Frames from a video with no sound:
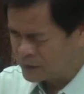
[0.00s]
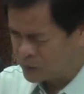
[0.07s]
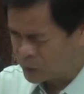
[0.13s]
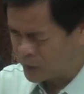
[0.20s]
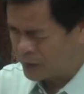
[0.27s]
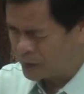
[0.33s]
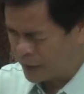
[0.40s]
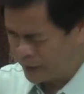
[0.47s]
to
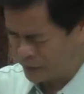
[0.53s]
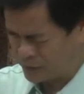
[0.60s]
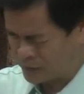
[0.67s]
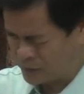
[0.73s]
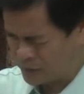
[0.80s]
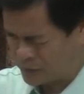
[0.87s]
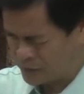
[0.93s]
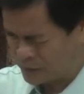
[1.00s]
our
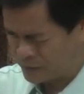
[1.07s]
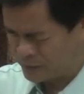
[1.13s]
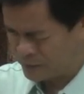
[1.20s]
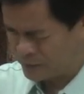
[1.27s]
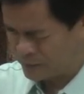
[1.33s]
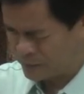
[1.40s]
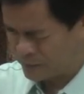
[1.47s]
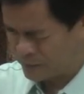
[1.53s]
hearts.
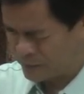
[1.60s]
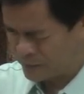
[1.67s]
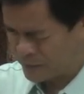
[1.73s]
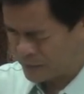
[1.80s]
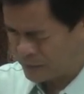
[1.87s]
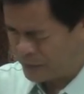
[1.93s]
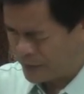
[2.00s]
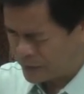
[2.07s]

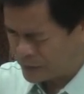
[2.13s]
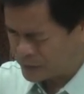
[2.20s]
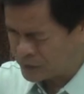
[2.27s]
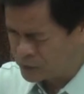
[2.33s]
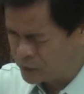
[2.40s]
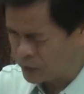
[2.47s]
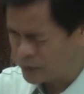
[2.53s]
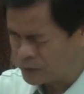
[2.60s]
Make us
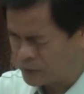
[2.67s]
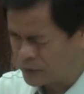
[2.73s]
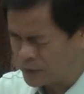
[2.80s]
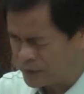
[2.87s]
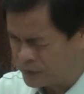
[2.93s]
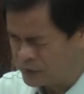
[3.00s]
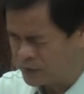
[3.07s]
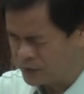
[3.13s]
joyful
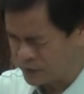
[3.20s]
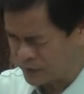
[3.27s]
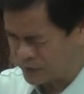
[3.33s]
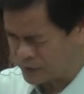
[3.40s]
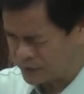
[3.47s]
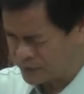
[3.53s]
in Jesus.